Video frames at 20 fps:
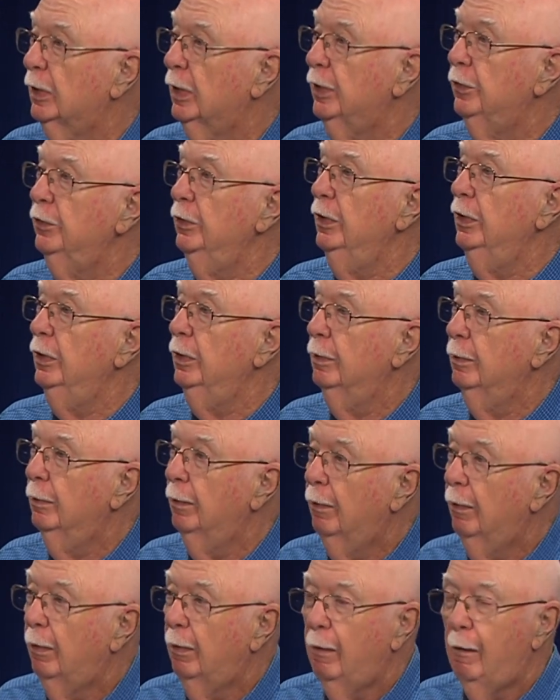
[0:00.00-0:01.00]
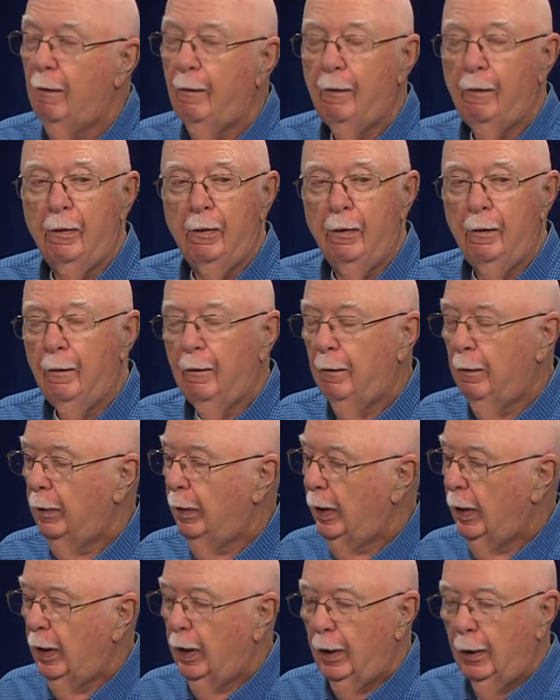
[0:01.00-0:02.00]
doesn't it?
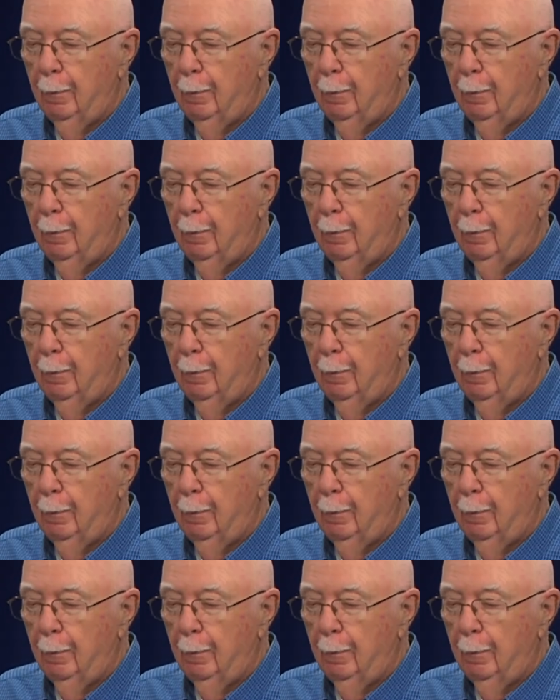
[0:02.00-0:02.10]
Nope.